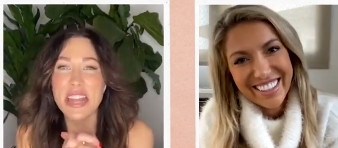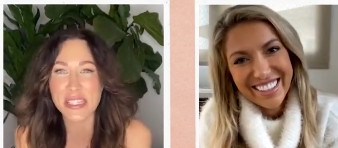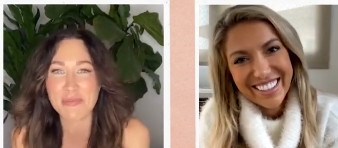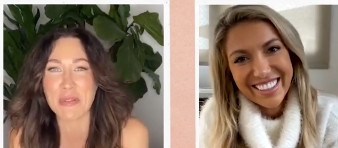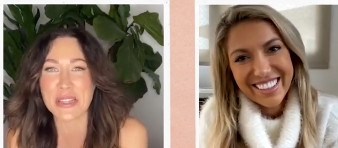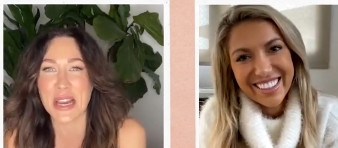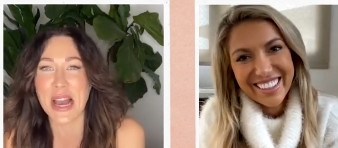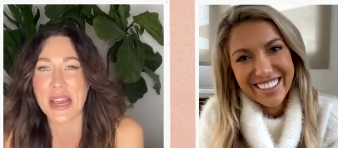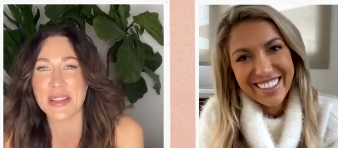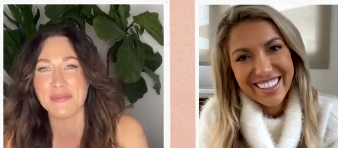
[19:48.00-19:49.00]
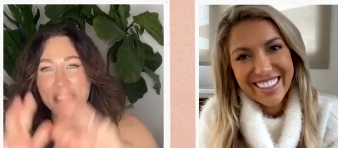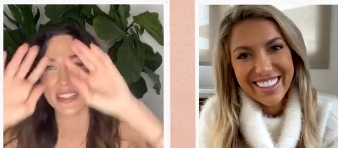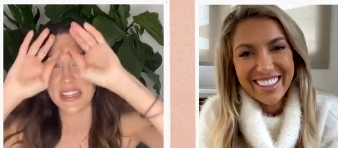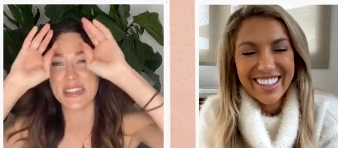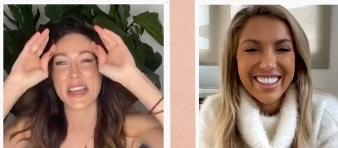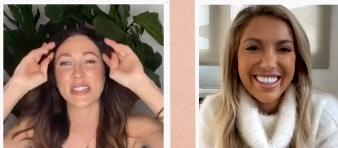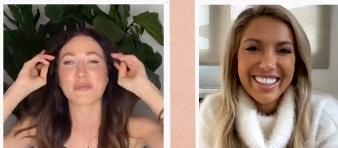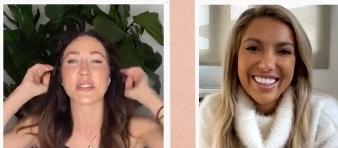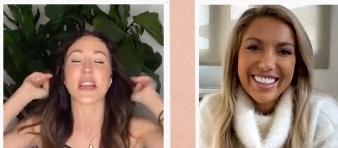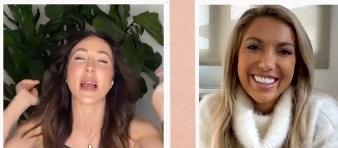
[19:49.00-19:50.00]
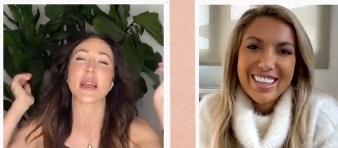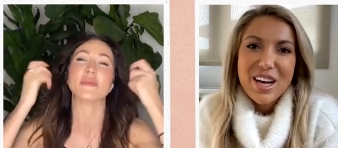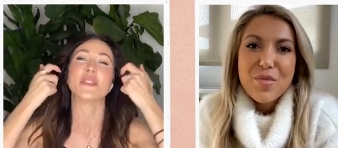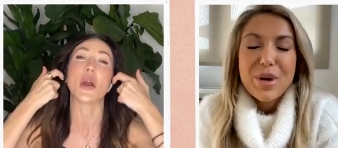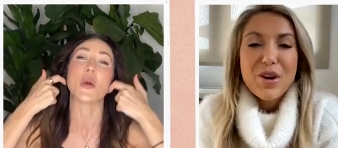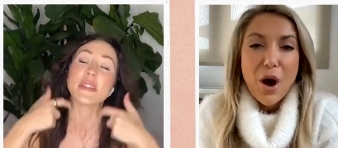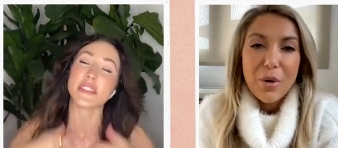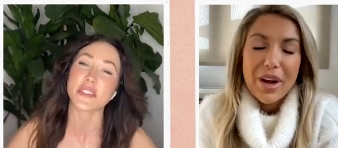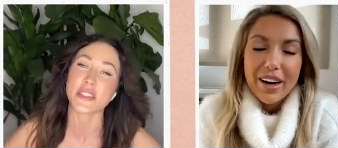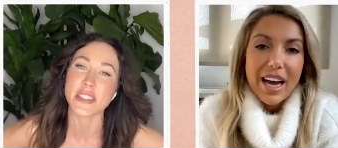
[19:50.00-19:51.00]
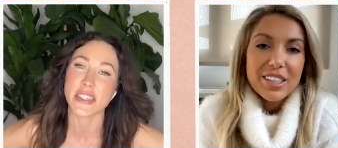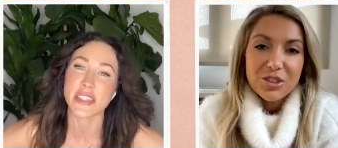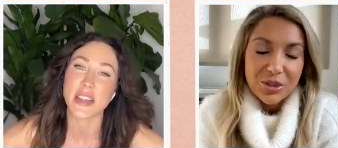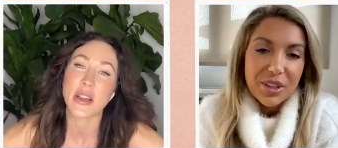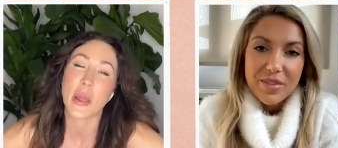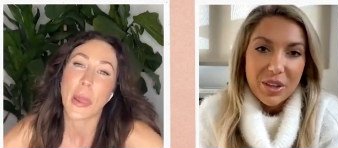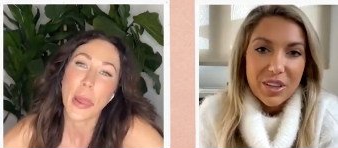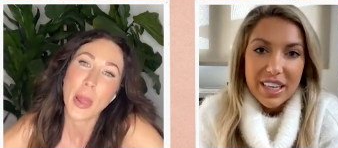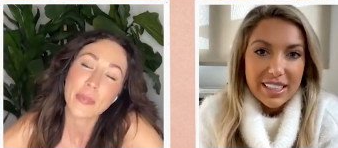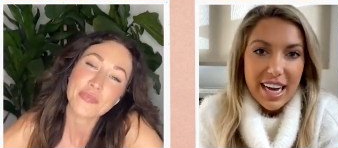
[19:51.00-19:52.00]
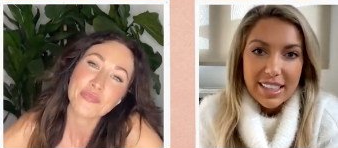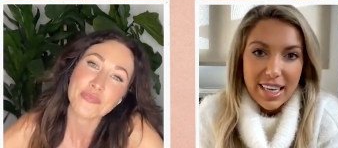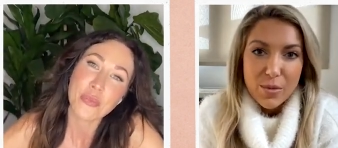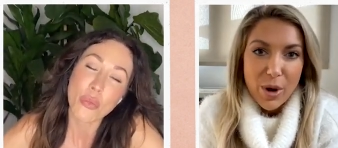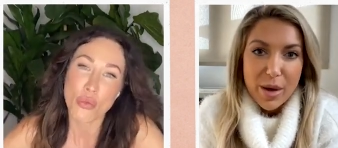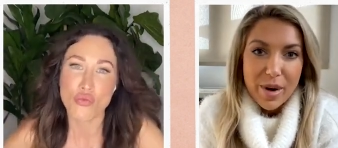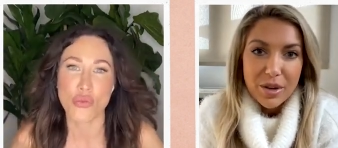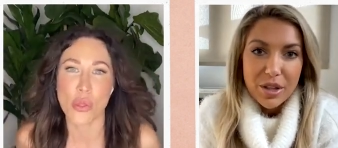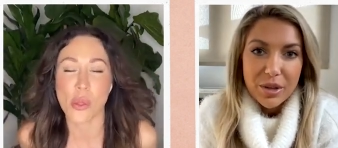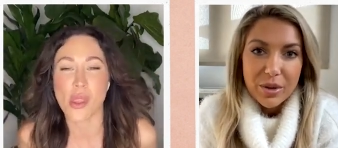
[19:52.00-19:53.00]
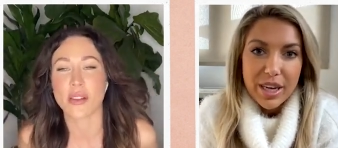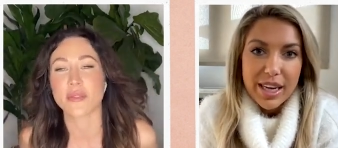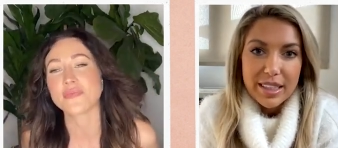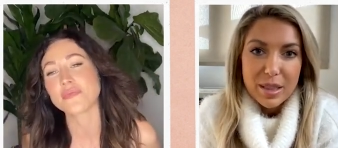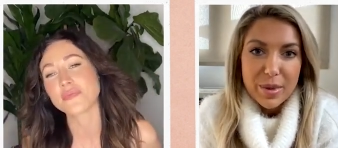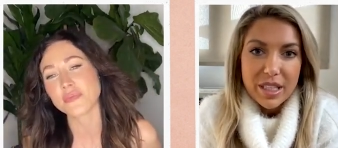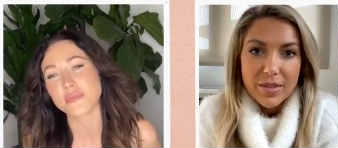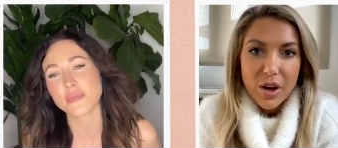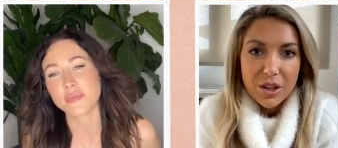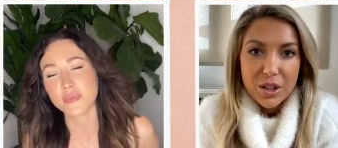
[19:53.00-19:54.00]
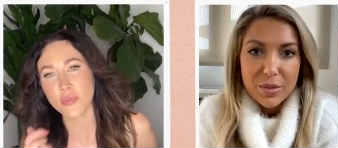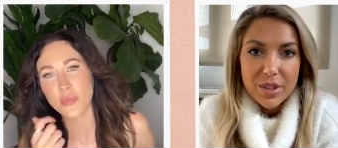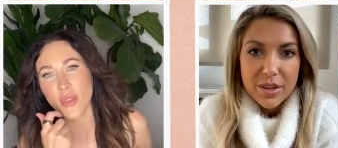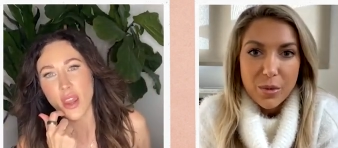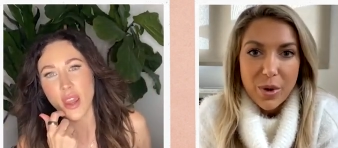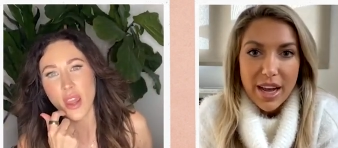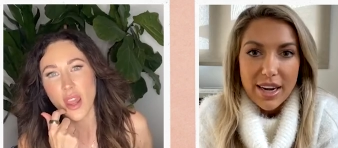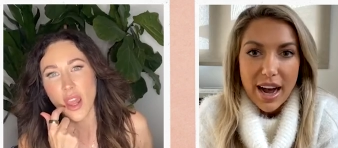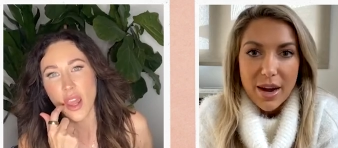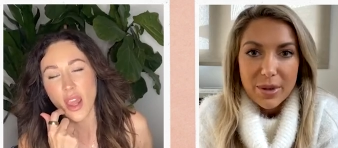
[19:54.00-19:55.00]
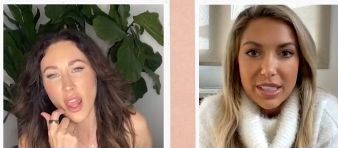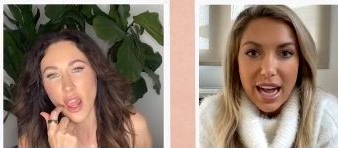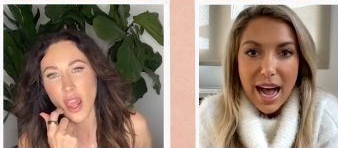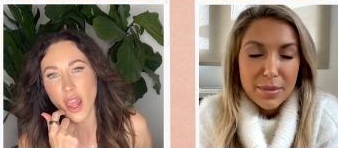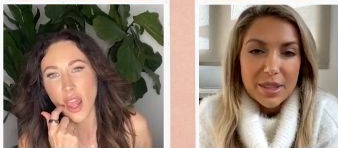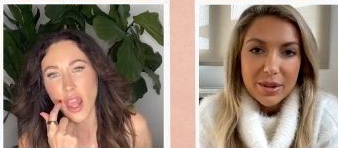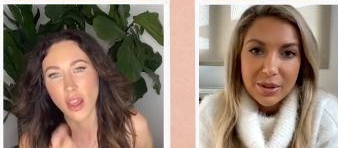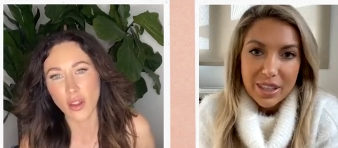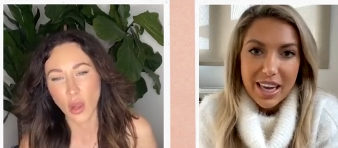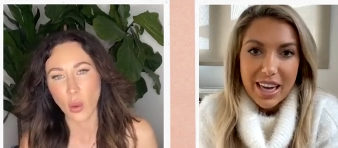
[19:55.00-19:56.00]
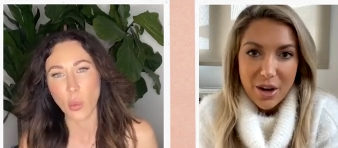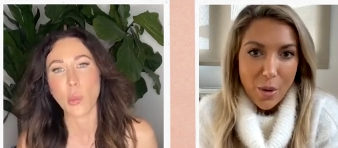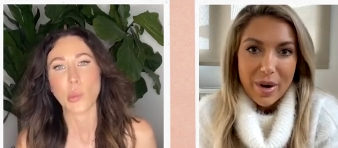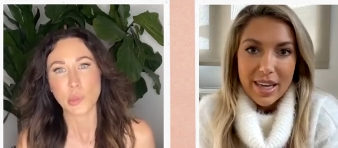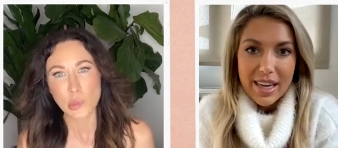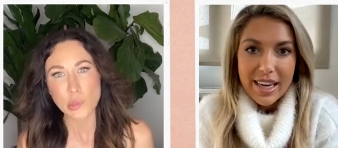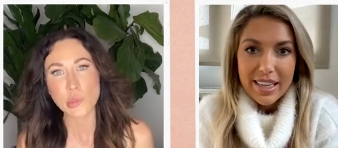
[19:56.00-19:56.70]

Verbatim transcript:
Speaker 1: desperate times in desperate times but no
Speaker 2: Erin i truly feel the exact same way about you it speaks volumes when i was absolutely a nobody and